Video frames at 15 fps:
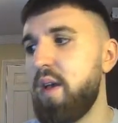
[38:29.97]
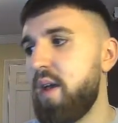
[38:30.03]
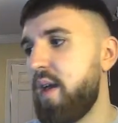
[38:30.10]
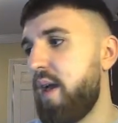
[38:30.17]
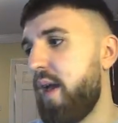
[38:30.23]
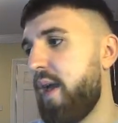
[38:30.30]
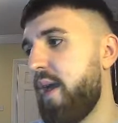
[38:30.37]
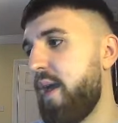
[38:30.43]

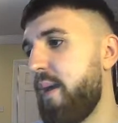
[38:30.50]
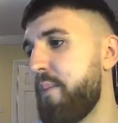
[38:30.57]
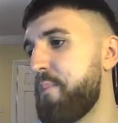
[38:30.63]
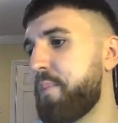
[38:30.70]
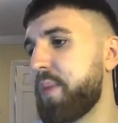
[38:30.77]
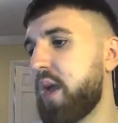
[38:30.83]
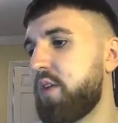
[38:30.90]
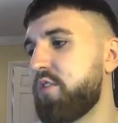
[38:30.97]
and
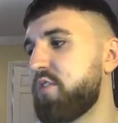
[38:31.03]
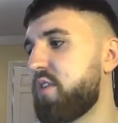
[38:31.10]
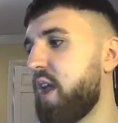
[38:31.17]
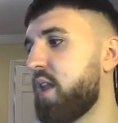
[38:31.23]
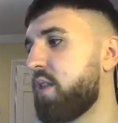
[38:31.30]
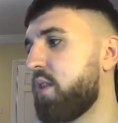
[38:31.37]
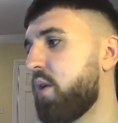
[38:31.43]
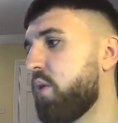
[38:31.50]
just
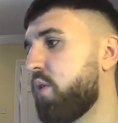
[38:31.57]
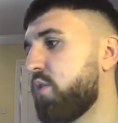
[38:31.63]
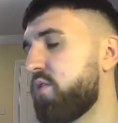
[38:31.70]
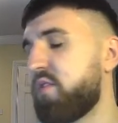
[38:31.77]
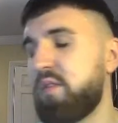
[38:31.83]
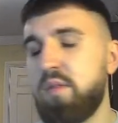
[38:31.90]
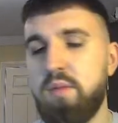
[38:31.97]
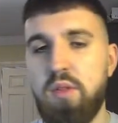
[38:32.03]
getting
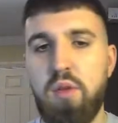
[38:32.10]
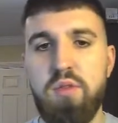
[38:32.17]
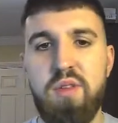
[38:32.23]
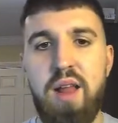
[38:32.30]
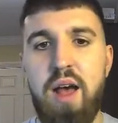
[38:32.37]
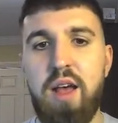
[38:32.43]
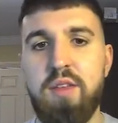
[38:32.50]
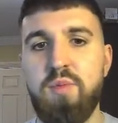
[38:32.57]
those
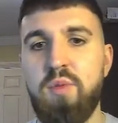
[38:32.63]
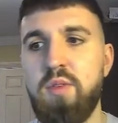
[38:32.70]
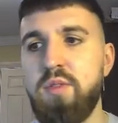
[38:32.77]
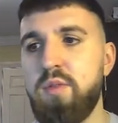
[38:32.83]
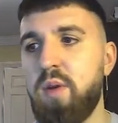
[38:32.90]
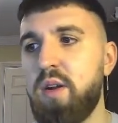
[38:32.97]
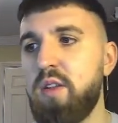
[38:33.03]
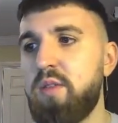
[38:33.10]
last ones,
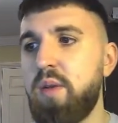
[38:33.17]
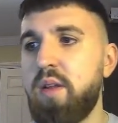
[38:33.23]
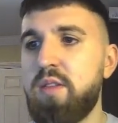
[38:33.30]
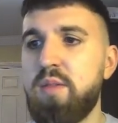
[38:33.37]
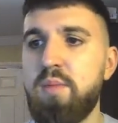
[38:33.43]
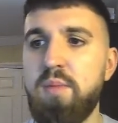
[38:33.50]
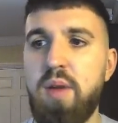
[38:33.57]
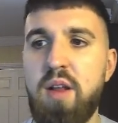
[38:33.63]
whether it's
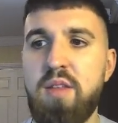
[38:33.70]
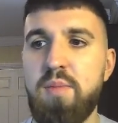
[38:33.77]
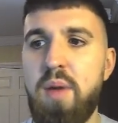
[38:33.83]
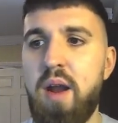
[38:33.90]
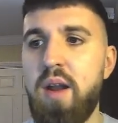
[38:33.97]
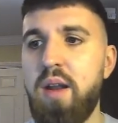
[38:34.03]
Mark,